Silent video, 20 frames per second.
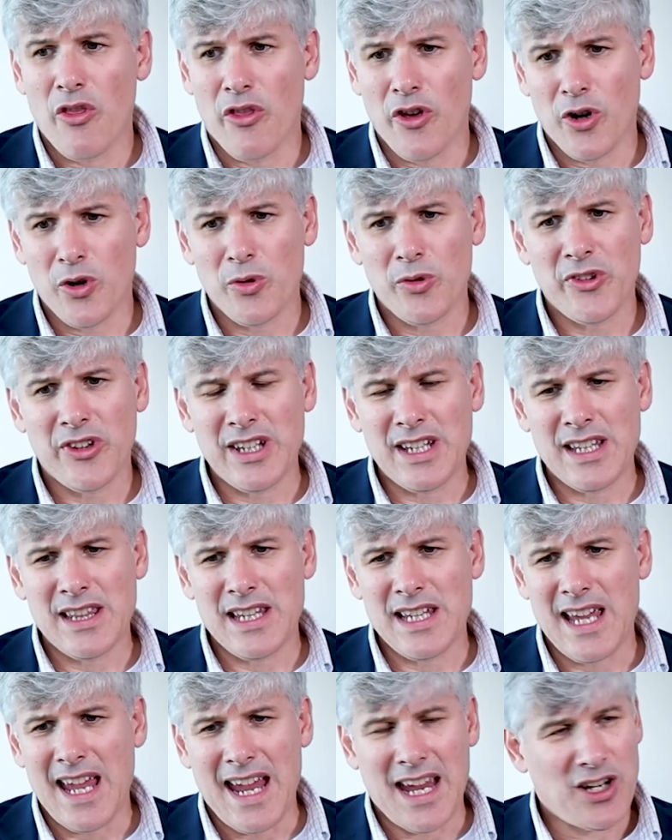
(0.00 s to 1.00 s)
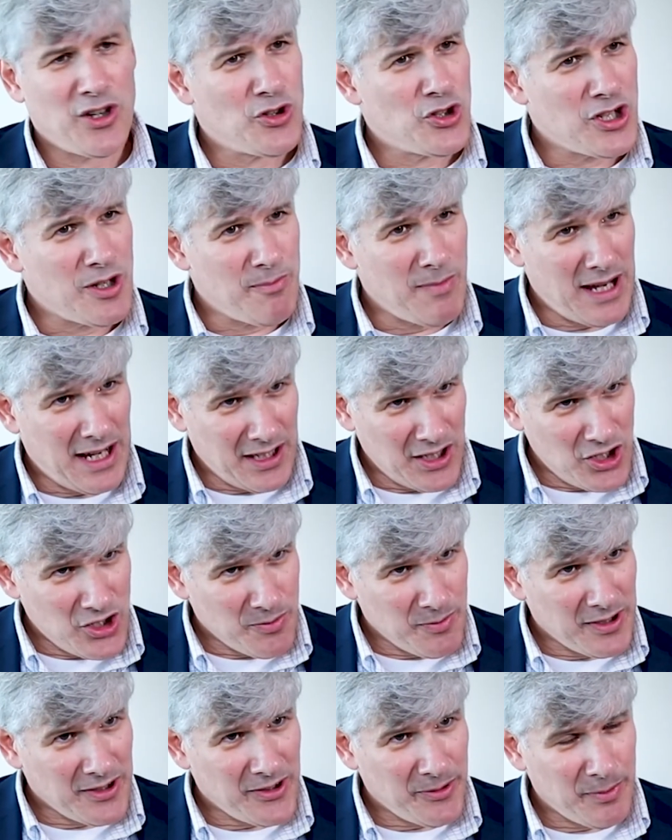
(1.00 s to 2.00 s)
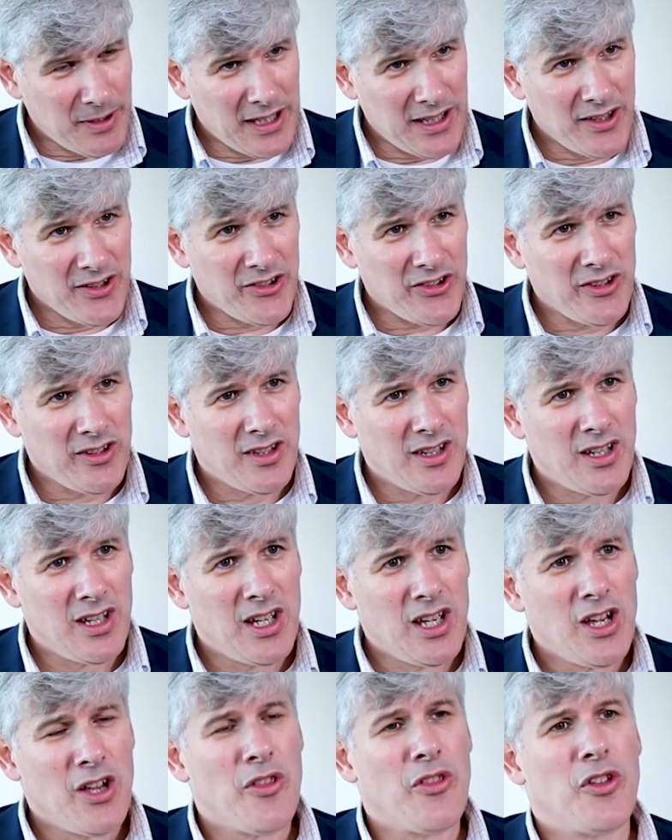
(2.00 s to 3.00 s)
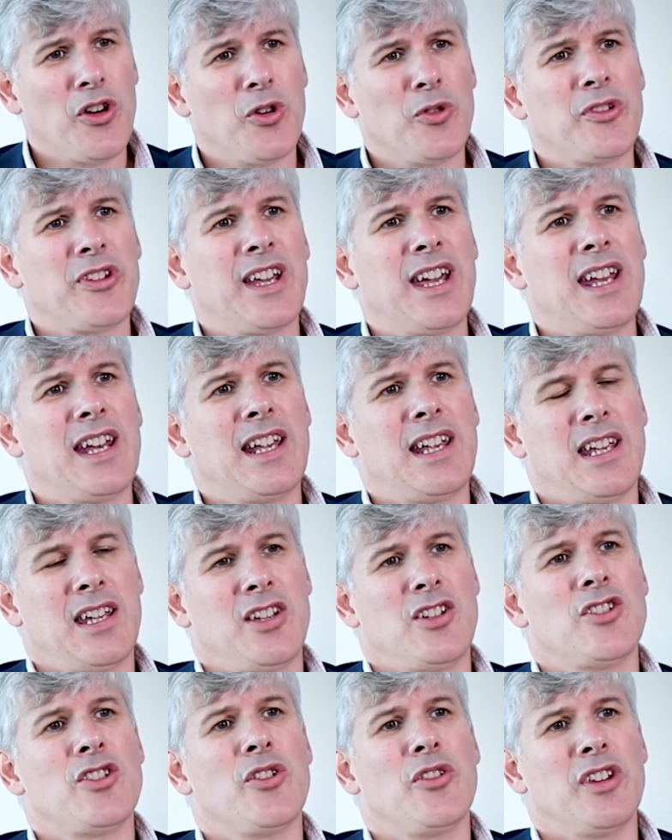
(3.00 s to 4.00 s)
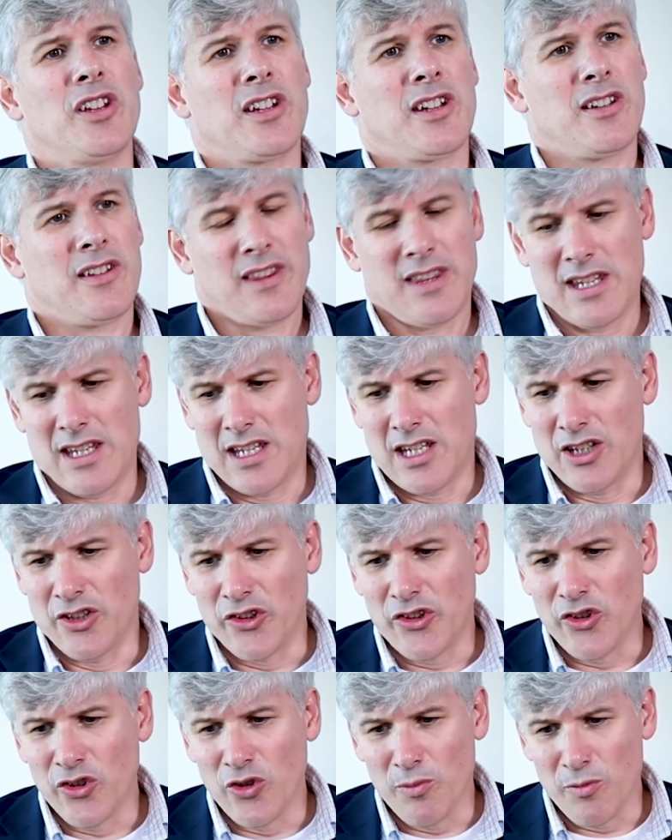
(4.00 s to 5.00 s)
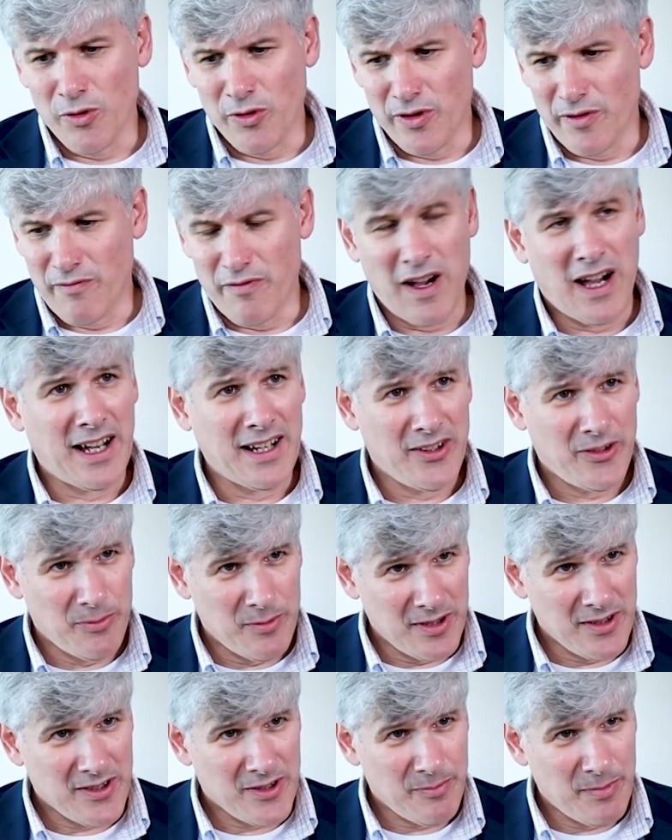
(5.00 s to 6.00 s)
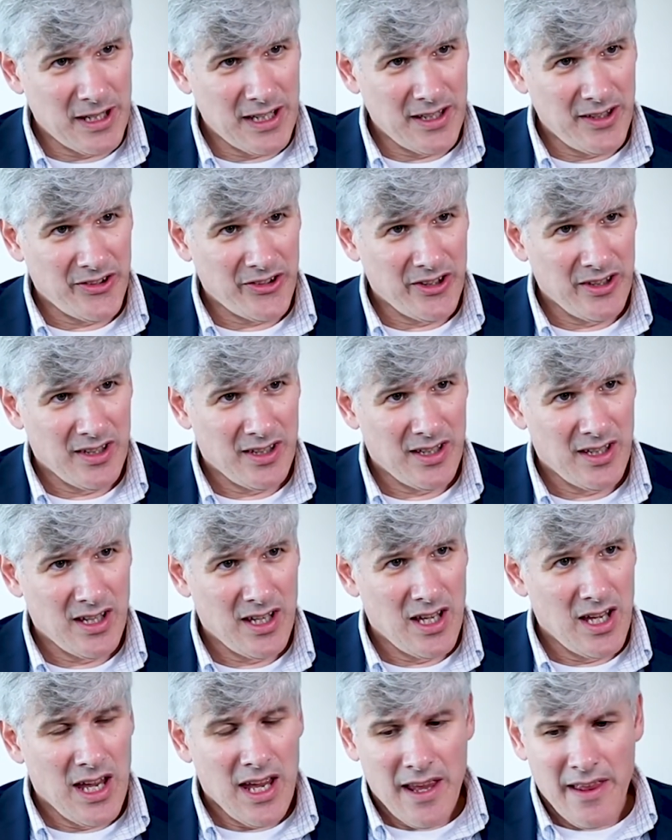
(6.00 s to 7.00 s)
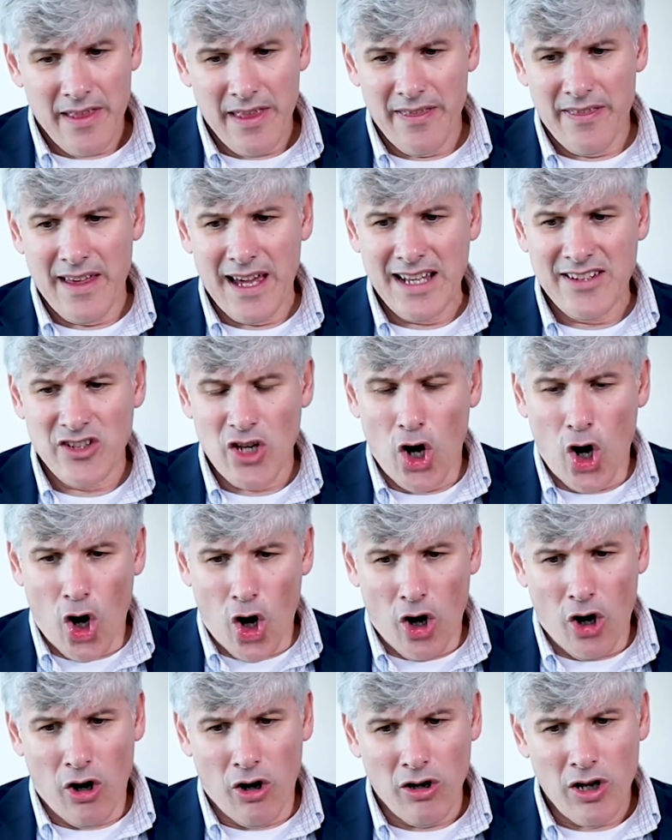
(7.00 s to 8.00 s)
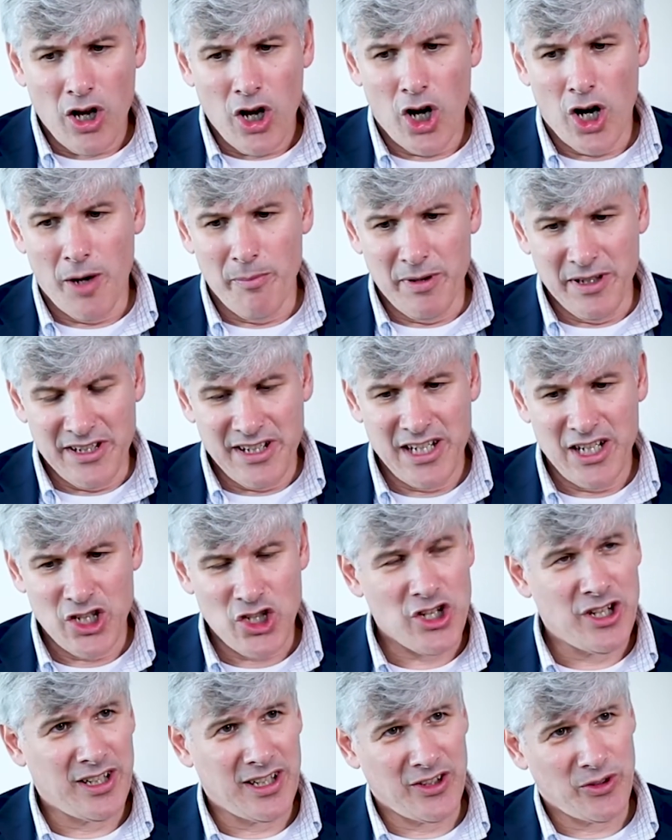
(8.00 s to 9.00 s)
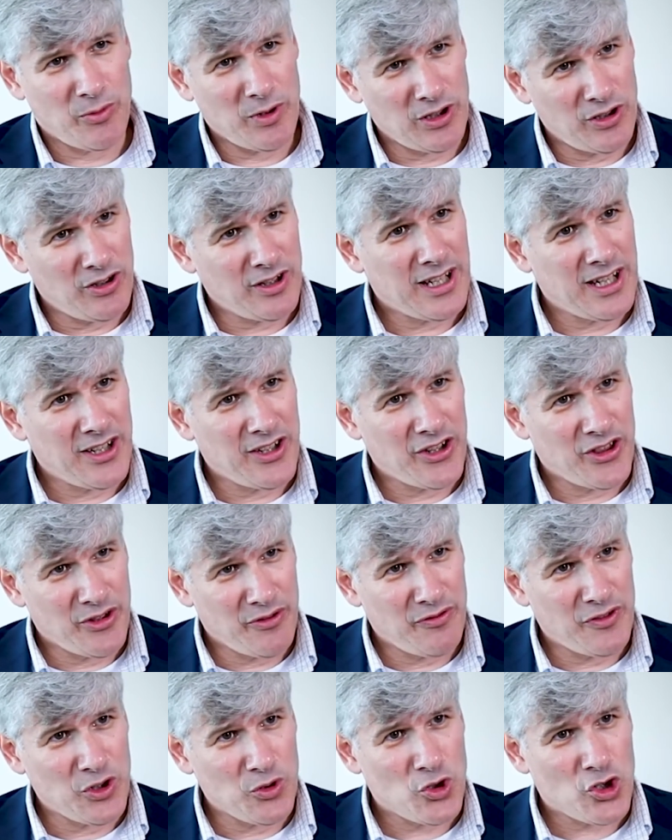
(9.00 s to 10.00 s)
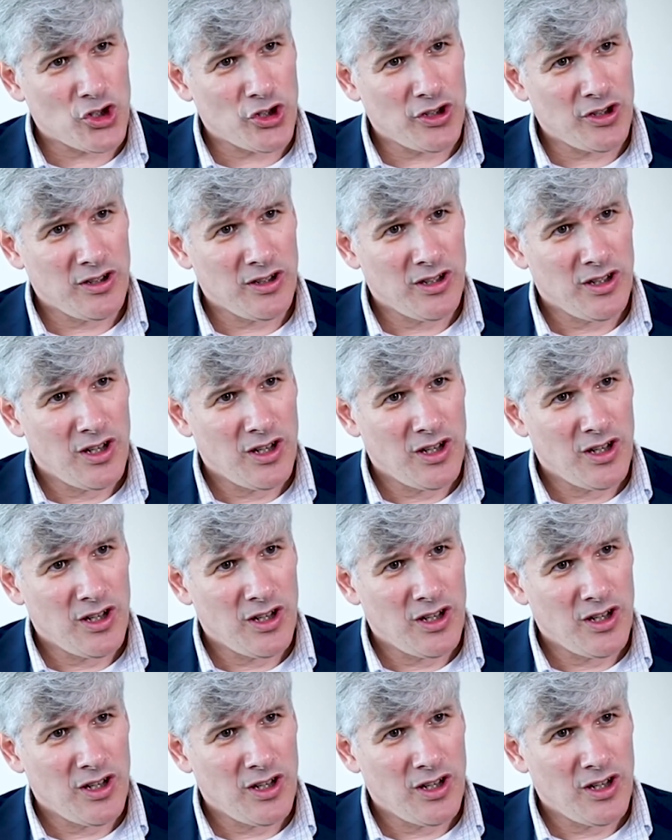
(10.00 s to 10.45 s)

Those in the energy management space, those getting into the, the consumer advisement space, that's all competition as we look into the future